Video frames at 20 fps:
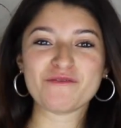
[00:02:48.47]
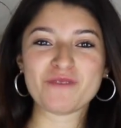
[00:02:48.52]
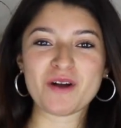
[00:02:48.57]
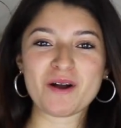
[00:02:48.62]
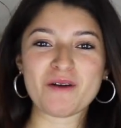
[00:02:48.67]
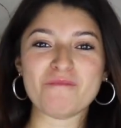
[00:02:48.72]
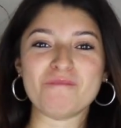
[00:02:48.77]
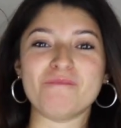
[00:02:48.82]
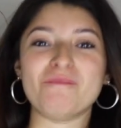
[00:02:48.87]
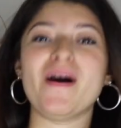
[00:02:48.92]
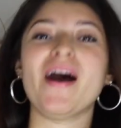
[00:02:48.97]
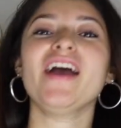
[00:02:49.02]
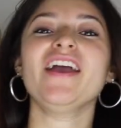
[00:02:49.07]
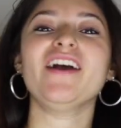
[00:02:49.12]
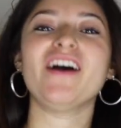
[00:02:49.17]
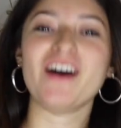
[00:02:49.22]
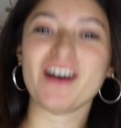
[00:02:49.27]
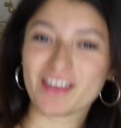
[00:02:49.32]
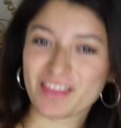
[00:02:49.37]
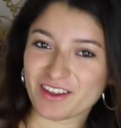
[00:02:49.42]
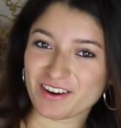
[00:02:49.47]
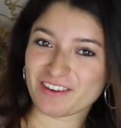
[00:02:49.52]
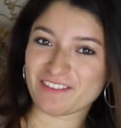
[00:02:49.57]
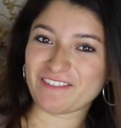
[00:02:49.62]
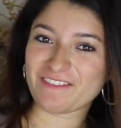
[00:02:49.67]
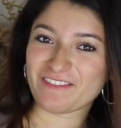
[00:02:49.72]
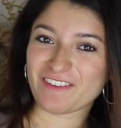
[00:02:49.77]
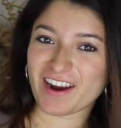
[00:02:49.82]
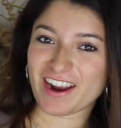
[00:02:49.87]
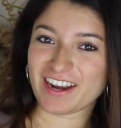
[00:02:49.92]
what my other
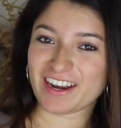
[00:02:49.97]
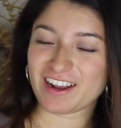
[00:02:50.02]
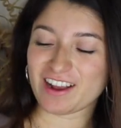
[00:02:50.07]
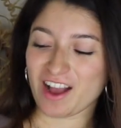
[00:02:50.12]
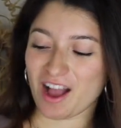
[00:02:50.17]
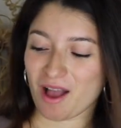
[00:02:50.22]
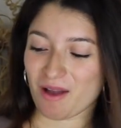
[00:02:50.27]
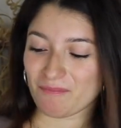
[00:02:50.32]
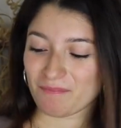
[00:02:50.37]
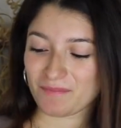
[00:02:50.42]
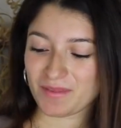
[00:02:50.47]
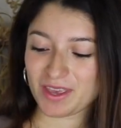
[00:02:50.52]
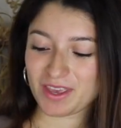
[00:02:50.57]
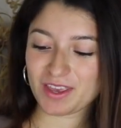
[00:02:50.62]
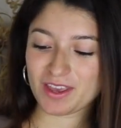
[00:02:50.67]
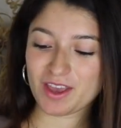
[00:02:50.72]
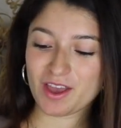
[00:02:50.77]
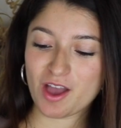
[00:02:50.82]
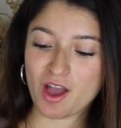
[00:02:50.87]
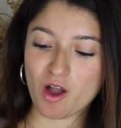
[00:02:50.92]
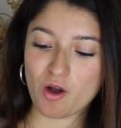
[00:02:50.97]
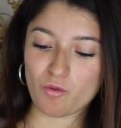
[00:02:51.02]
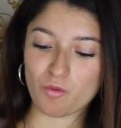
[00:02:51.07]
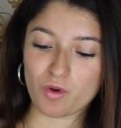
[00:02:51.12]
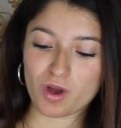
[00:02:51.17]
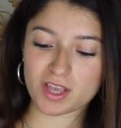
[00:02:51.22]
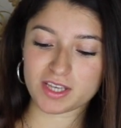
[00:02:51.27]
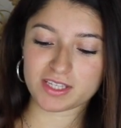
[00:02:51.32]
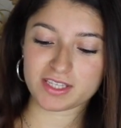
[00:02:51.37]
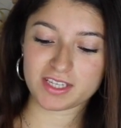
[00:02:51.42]
friend got me
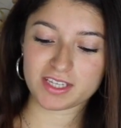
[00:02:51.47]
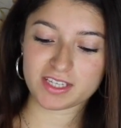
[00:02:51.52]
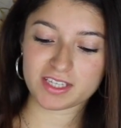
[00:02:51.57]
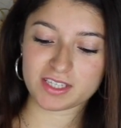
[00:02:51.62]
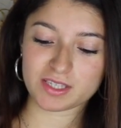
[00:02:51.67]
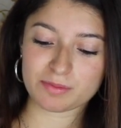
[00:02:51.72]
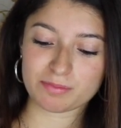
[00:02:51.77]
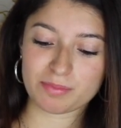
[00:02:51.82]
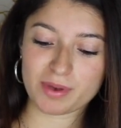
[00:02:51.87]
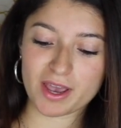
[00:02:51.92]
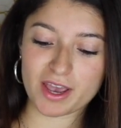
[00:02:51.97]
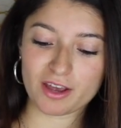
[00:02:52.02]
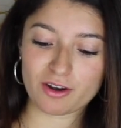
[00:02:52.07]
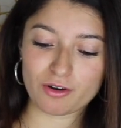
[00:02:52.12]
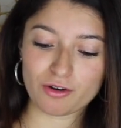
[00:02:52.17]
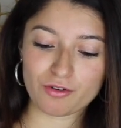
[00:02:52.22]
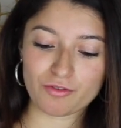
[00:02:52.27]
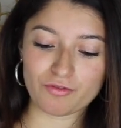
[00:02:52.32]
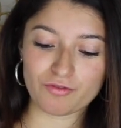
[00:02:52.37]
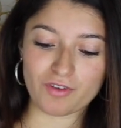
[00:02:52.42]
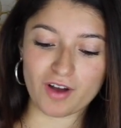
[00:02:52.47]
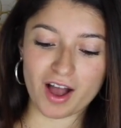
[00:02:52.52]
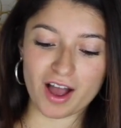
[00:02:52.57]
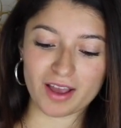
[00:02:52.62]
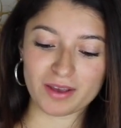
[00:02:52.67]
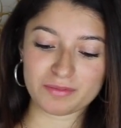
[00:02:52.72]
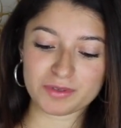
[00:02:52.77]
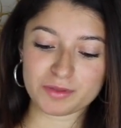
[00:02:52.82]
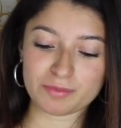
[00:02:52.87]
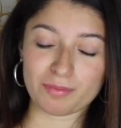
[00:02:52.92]
was this Petal
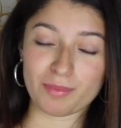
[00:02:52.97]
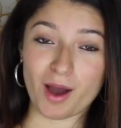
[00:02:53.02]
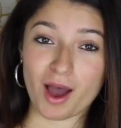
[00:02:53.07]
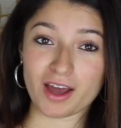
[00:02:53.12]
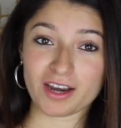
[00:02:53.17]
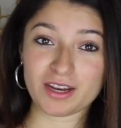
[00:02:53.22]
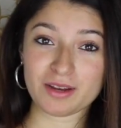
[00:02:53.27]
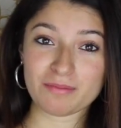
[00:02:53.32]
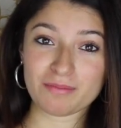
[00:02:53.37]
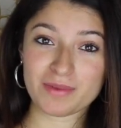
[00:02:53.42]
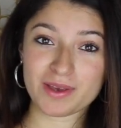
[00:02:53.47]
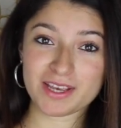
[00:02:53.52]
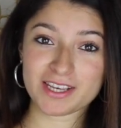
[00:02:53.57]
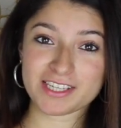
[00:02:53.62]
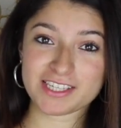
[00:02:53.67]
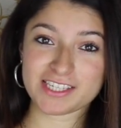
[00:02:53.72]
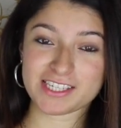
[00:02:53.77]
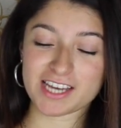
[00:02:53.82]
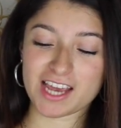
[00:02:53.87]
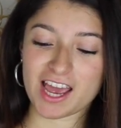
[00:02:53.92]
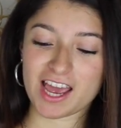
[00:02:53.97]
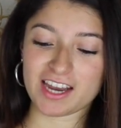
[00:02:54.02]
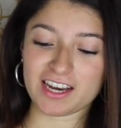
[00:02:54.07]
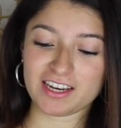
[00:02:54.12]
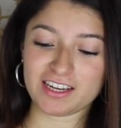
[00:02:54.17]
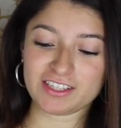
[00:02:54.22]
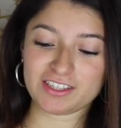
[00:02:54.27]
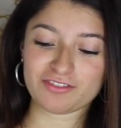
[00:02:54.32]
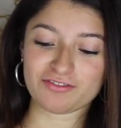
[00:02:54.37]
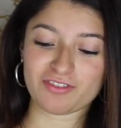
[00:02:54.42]
Vibes body mist,
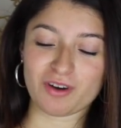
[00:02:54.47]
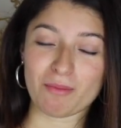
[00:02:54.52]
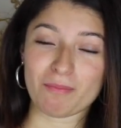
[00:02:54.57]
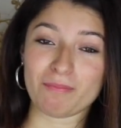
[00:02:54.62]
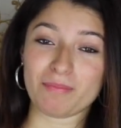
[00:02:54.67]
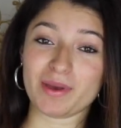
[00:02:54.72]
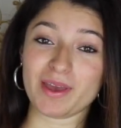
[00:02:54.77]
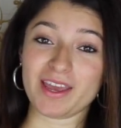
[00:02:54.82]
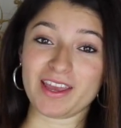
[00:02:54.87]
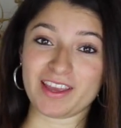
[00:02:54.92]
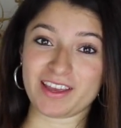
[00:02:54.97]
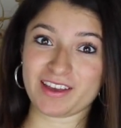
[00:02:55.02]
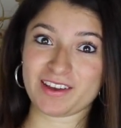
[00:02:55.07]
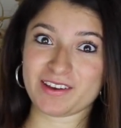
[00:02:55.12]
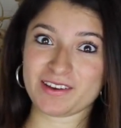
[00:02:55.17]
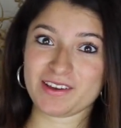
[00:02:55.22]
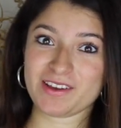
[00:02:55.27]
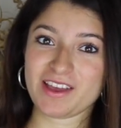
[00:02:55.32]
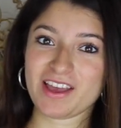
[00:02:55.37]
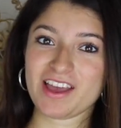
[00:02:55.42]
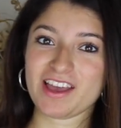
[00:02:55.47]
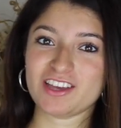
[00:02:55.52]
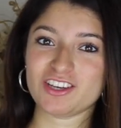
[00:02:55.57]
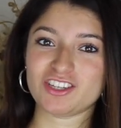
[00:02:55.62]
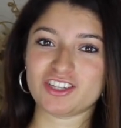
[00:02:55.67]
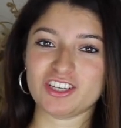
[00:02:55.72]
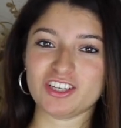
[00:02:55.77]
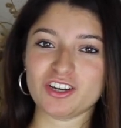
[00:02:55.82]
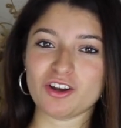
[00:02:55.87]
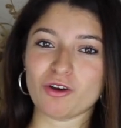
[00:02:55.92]
and it's from Pink.
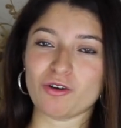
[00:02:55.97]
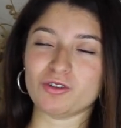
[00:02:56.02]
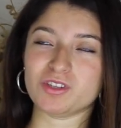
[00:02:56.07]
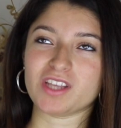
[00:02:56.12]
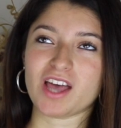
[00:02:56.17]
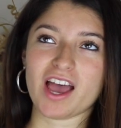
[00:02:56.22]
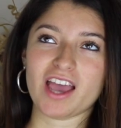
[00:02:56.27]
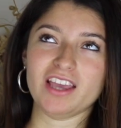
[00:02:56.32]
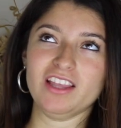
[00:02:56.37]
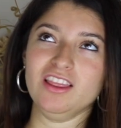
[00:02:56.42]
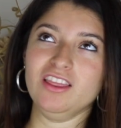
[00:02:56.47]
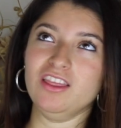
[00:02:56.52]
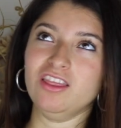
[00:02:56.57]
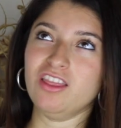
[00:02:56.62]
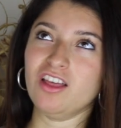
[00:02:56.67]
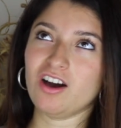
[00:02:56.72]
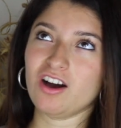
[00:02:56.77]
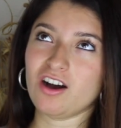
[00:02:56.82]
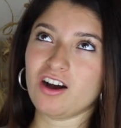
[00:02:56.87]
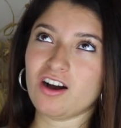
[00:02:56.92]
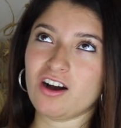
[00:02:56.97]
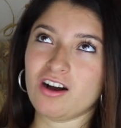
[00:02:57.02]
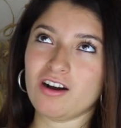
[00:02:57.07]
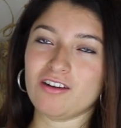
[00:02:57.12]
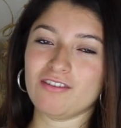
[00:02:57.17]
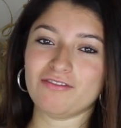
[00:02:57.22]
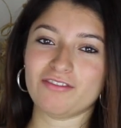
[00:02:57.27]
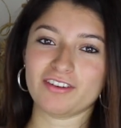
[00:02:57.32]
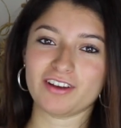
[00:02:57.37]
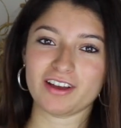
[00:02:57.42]
She knows I
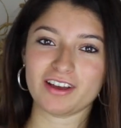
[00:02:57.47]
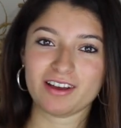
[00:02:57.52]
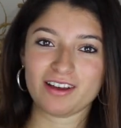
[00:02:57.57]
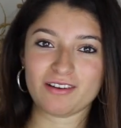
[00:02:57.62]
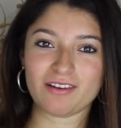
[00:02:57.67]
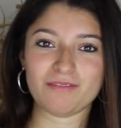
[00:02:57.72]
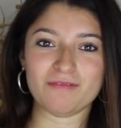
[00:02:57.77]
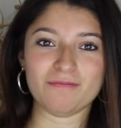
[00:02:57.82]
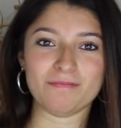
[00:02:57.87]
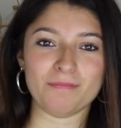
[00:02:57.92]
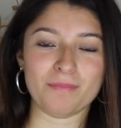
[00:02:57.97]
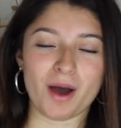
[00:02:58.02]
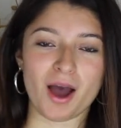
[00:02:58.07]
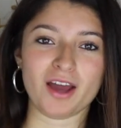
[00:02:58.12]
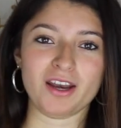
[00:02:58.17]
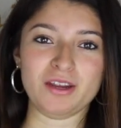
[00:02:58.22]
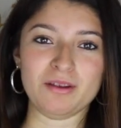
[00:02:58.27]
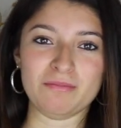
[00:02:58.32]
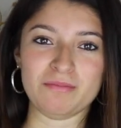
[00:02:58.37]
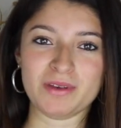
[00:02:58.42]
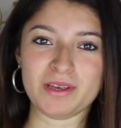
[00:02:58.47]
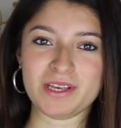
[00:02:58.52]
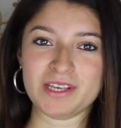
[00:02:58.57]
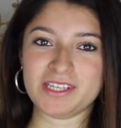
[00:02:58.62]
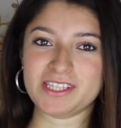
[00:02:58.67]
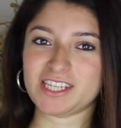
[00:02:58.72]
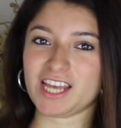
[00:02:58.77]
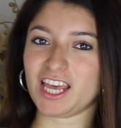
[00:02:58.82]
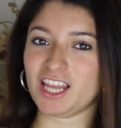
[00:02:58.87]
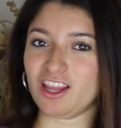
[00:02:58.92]
love body
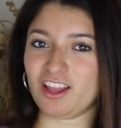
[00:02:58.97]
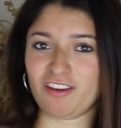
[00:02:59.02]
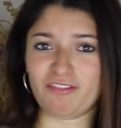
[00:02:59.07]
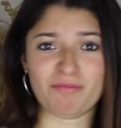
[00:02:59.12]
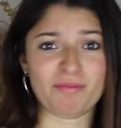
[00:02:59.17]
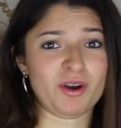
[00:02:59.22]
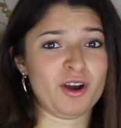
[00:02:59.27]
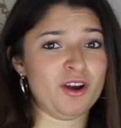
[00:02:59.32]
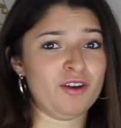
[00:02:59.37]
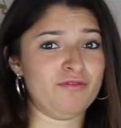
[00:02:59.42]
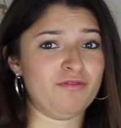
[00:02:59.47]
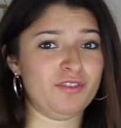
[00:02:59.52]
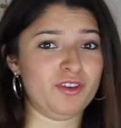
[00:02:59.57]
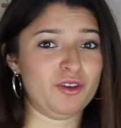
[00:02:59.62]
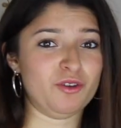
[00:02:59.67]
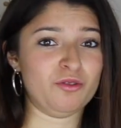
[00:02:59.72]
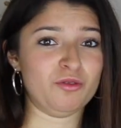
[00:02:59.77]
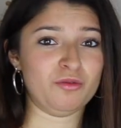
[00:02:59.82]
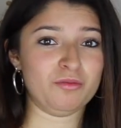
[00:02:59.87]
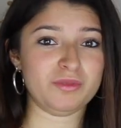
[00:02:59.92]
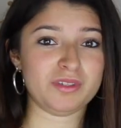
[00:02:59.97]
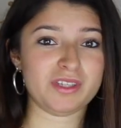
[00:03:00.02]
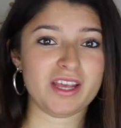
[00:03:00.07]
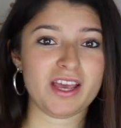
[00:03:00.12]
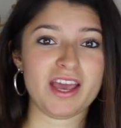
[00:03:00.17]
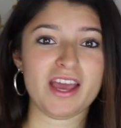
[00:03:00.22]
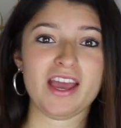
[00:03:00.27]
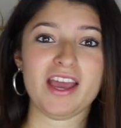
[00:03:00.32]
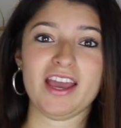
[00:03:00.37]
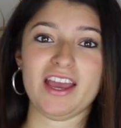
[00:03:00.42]
mist, I love perfumes.
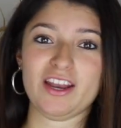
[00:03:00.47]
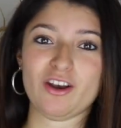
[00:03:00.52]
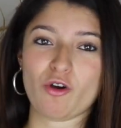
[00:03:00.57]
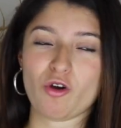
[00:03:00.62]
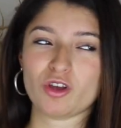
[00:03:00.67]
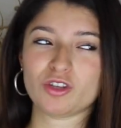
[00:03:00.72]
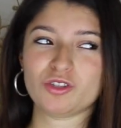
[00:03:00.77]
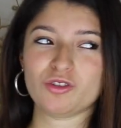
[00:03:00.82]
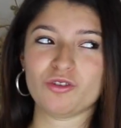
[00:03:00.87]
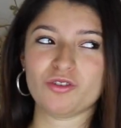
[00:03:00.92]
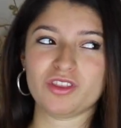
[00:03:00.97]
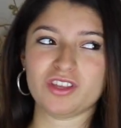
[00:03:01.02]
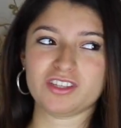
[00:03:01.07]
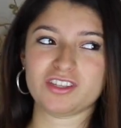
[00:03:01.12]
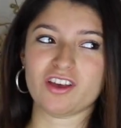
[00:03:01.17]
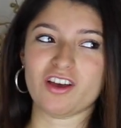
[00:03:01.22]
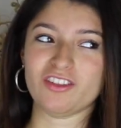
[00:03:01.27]
And also this